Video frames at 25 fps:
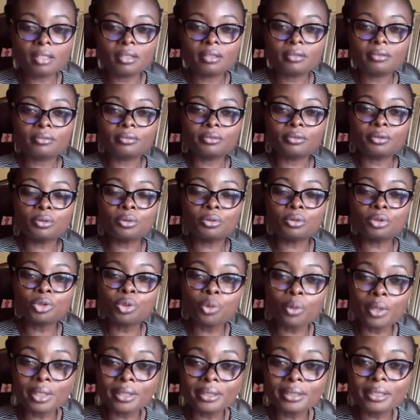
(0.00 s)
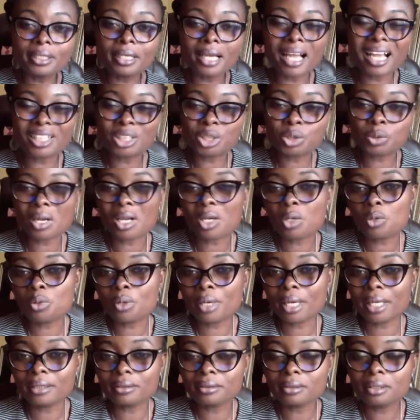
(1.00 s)
you doing the actual
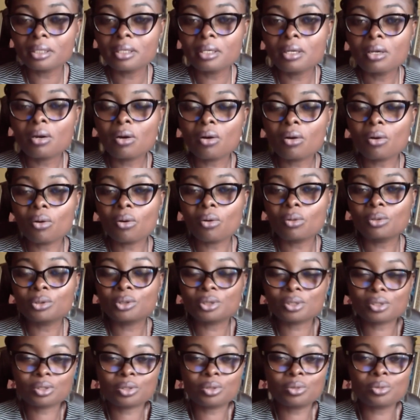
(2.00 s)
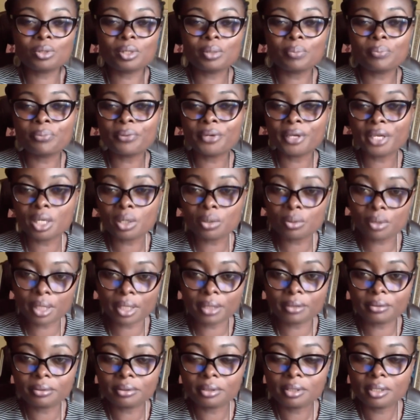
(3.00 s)
cooking, or just doing pre-cooking,
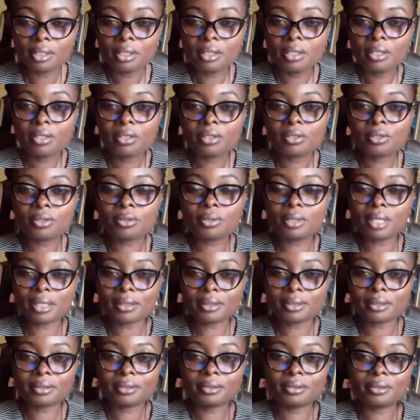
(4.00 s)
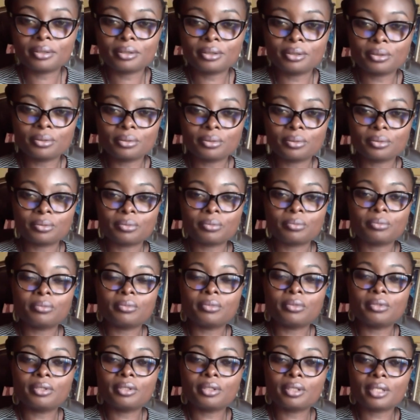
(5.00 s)
so that you
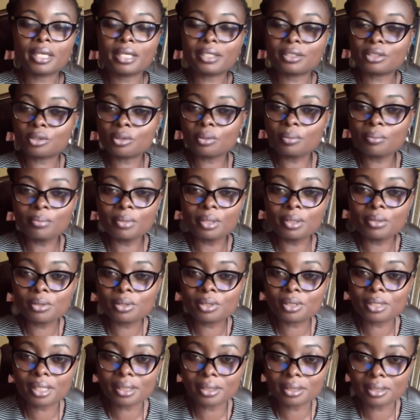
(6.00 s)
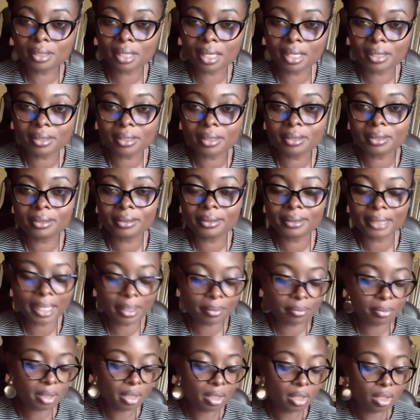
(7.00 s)
get your meal set as at the
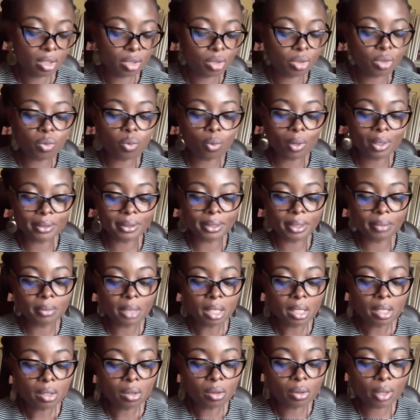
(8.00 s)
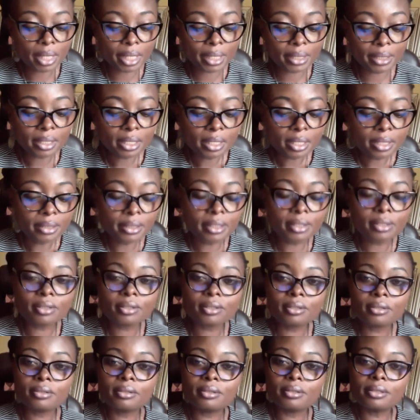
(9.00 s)
time you want them. Okay, the
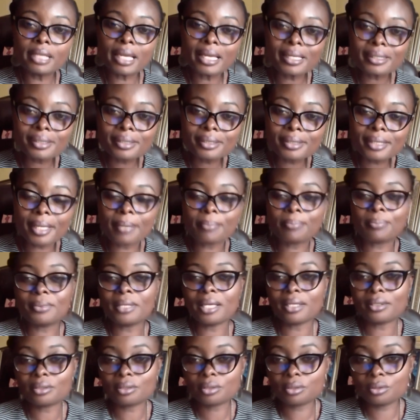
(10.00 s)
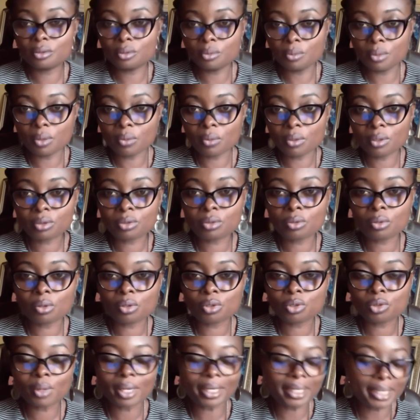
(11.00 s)
next step that you may want to
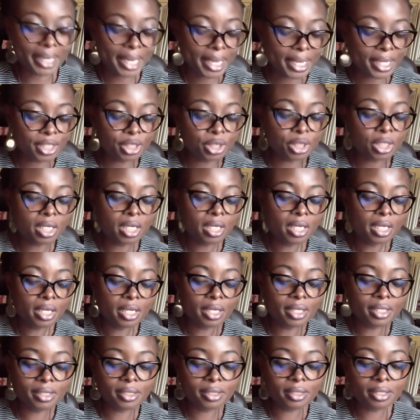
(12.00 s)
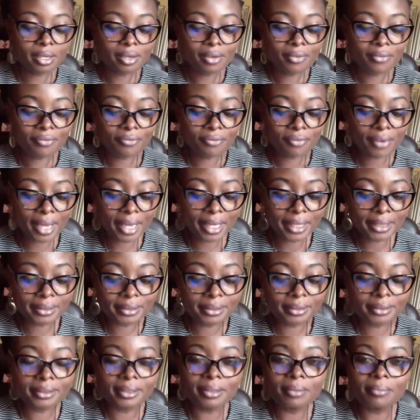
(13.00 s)
also engage is find
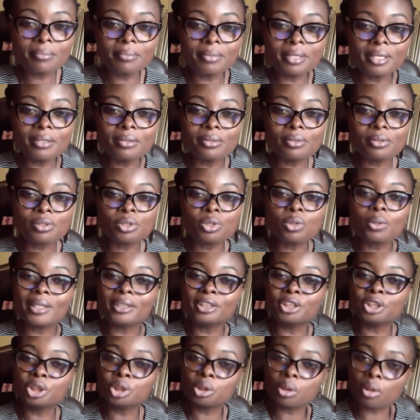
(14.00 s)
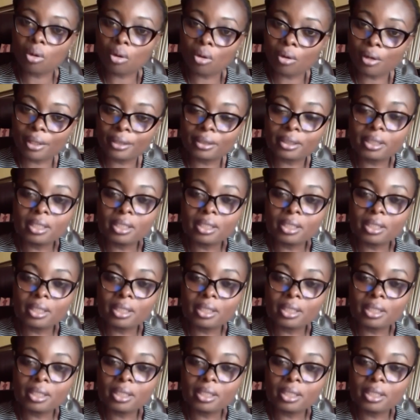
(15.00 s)
the meals you enjoy.